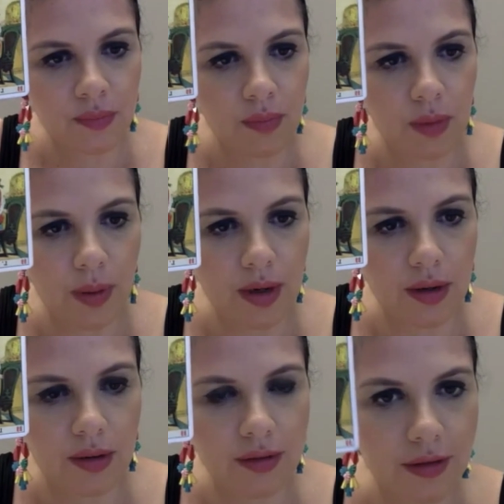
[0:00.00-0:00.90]

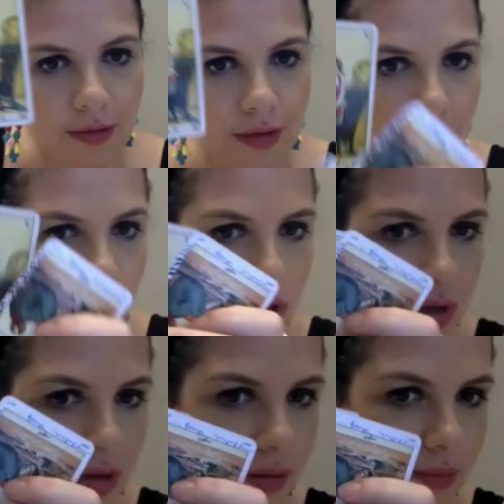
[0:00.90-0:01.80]
Beware of
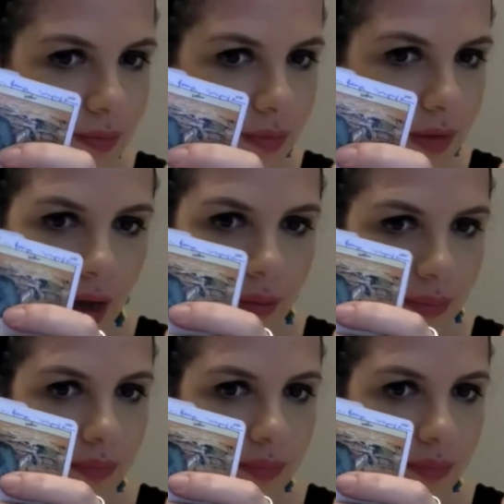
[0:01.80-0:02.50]
deception. Yeah.